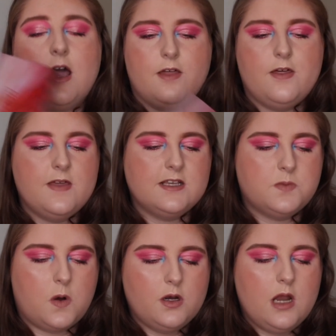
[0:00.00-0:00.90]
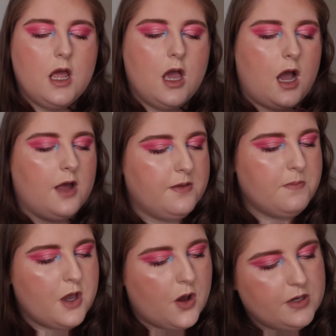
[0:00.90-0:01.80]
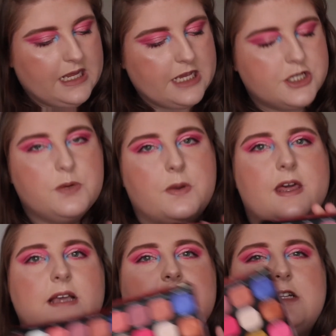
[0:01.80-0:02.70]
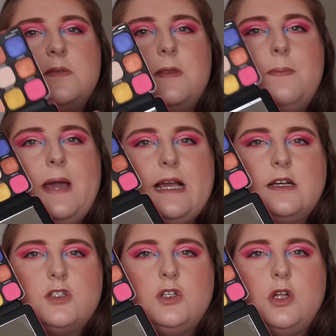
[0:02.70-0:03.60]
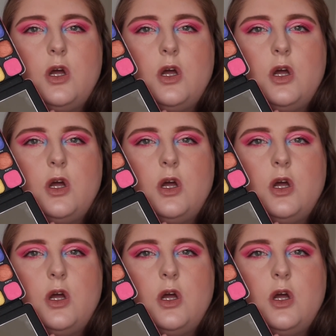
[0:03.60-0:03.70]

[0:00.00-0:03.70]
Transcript: I think this one, I think my only issue with it is that some of the pinks,